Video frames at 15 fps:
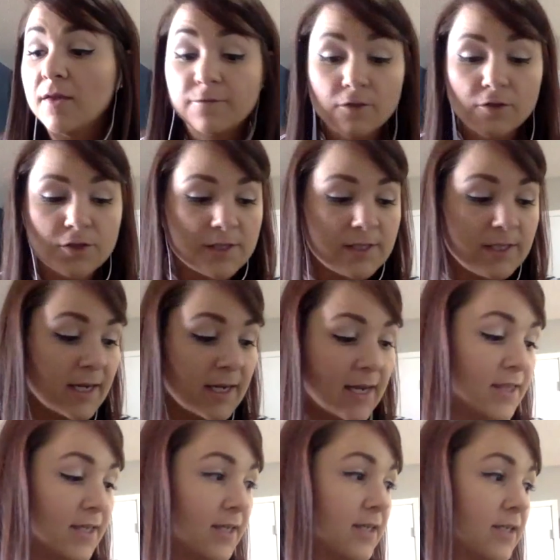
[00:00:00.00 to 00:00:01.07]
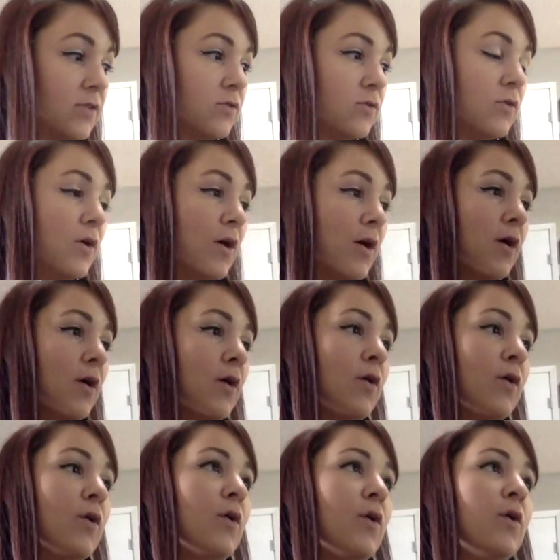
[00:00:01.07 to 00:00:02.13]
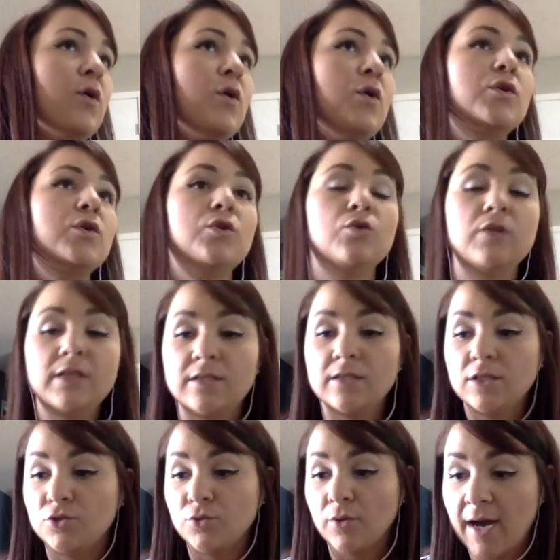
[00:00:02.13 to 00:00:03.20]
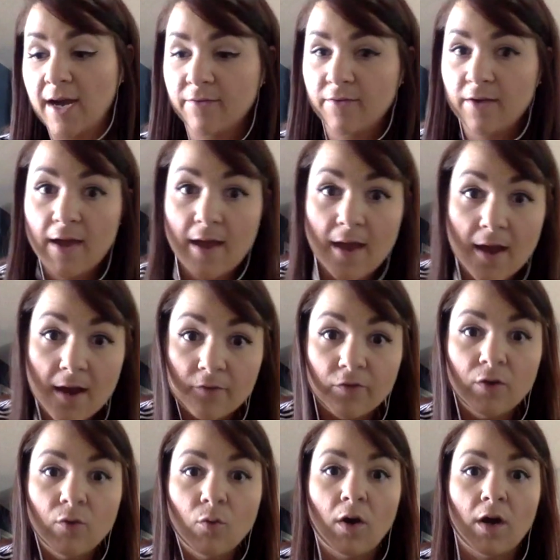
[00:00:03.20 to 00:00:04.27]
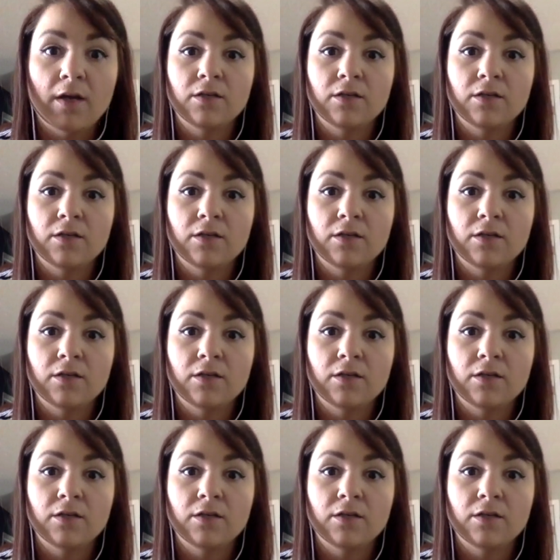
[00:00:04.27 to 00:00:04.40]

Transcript: first thing I think is you need to drive everyone